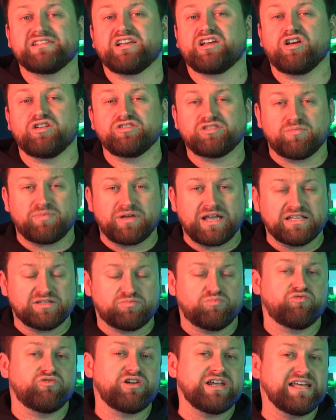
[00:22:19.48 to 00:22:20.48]
that goes up against
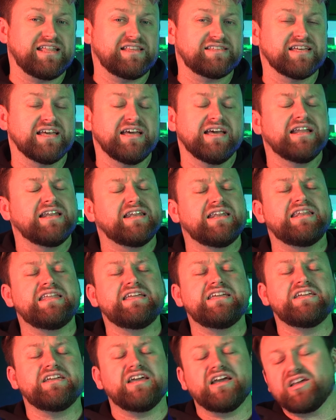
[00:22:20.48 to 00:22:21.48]
marines,
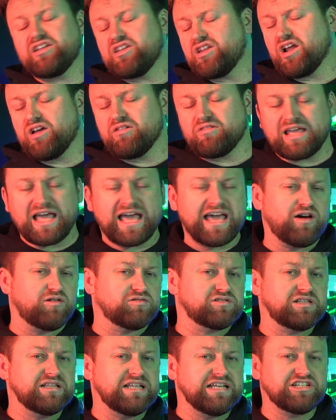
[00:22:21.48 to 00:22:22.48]

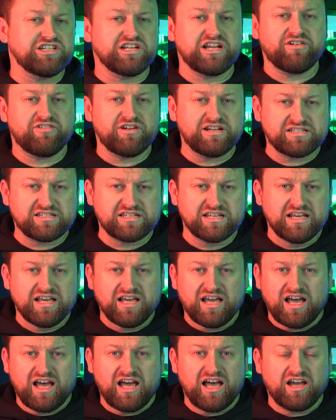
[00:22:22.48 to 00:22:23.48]
chaos legionaries,
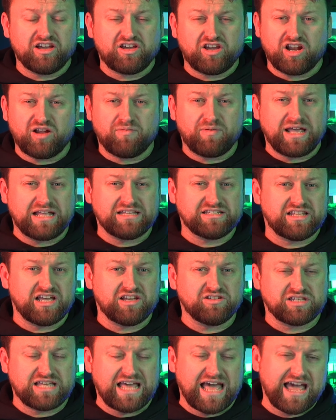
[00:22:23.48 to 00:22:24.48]
going up against
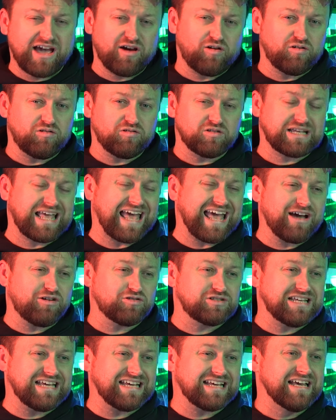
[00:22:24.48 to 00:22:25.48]
those
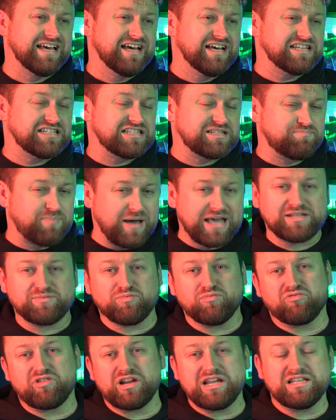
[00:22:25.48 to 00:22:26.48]
chaotic space
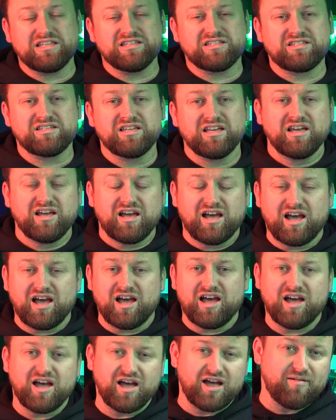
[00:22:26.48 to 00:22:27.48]
marines.
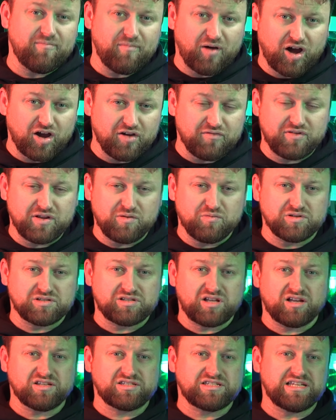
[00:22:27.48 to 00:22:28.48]
Hopefully we'll
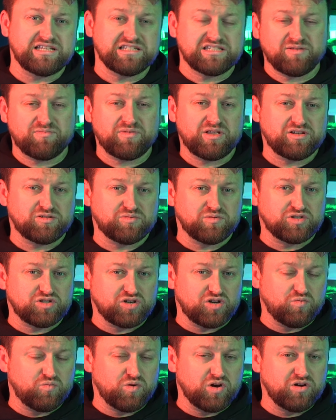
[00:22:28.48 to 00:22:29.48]
start seeing some of those with
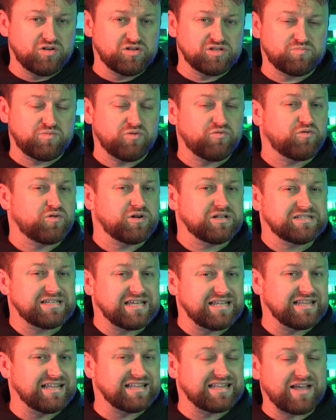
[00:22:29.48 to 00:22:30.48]
2 wounds. We've already
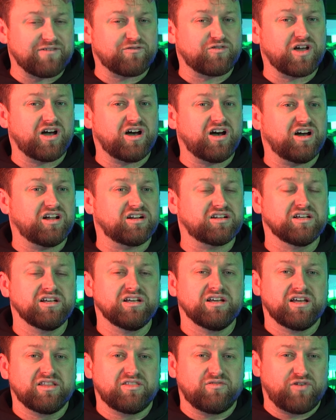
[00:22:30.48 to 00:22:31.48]
seen the Death Guard,
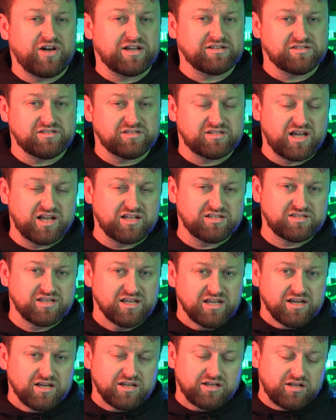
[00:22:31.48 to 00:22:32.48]
the Thousand Suns.
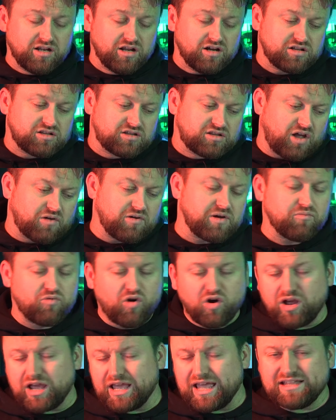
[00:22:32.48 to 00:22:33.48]
Don't get
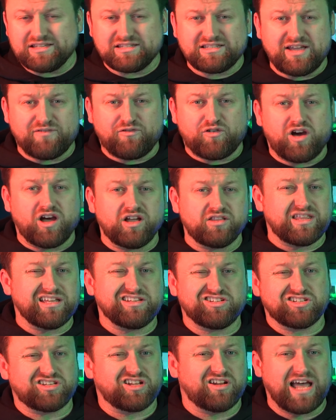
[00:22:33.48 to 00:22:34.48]
wrong, against Death Guard, they're
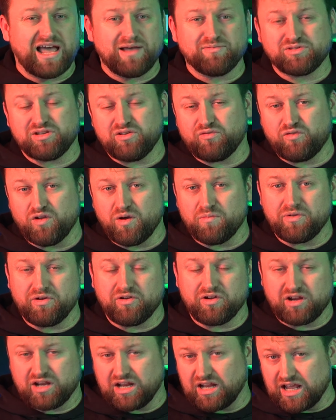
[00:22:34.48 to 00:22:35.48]
just going to absolutely flop. They're
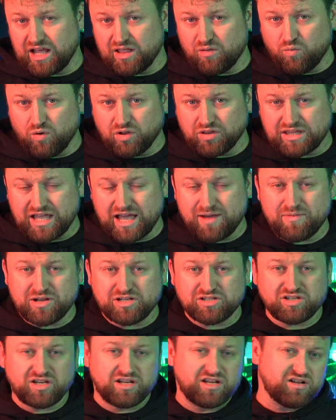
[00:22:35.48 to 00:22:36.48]
only going to get the 1
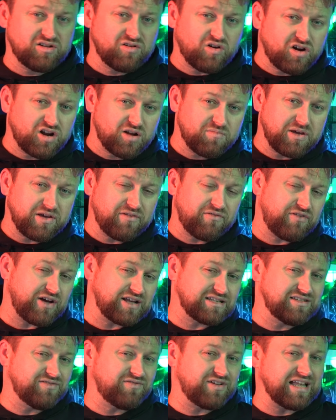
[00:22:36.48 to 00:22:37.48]
damage, so they're not going to be
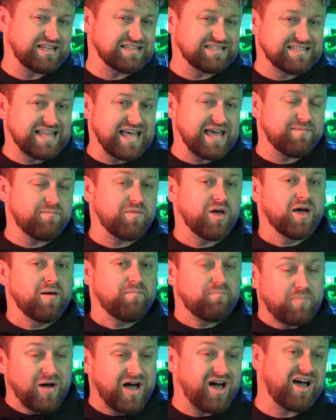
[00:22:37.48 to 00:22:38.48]
effective against them.
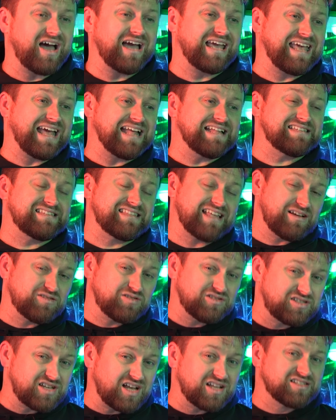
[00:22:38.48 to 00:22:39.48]
But against
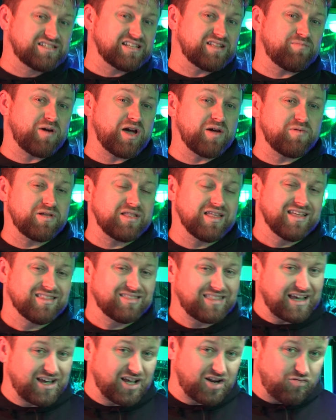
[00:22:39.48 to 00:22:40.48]
Thousand Suns at the moment,
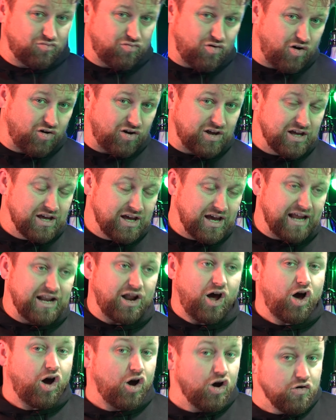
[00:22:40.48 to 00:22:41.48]
they're going to rock. And
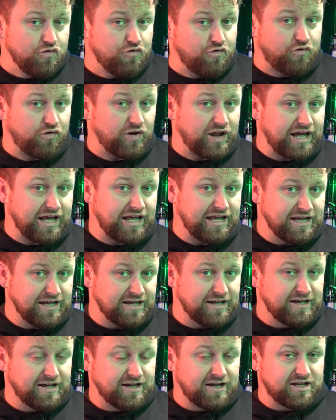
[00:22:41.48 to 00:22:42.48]
hopefully,
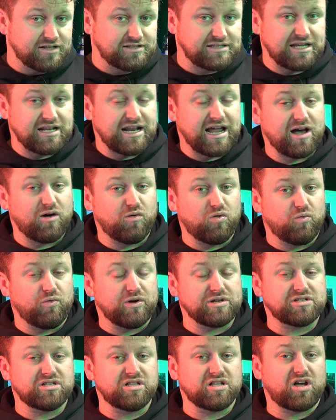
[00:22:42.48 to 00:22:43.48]
seeing how the
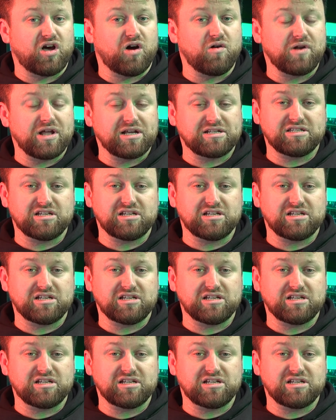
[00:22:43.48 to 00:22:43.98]
rest of the codex